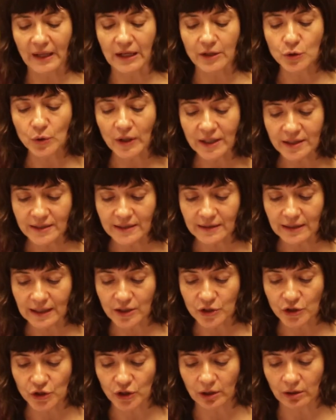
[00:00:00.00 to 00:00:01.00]
train
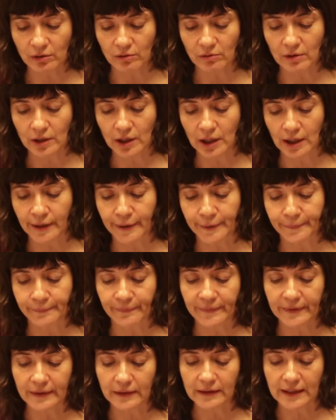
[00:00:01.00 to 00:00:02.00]
station
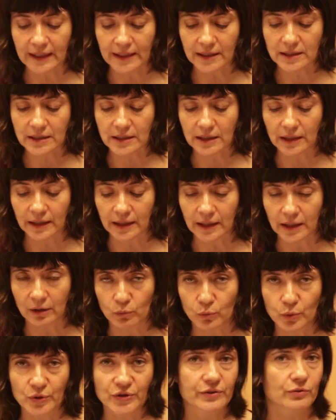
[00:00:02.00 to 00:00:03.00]
that
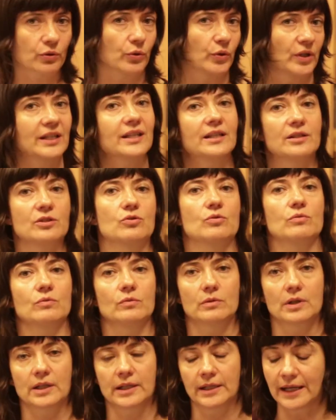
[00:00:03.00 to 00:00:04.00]
was turned into
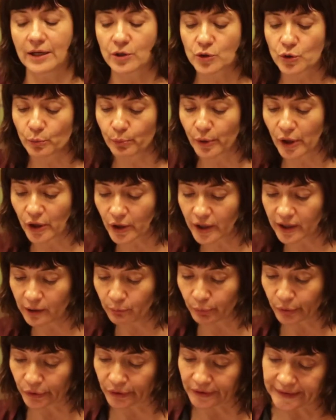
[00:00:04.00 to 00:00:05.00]
a nature park
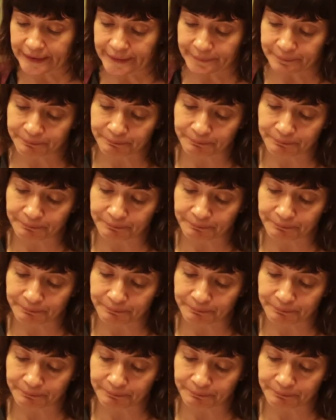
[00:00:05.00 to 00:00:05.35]
in Berlin.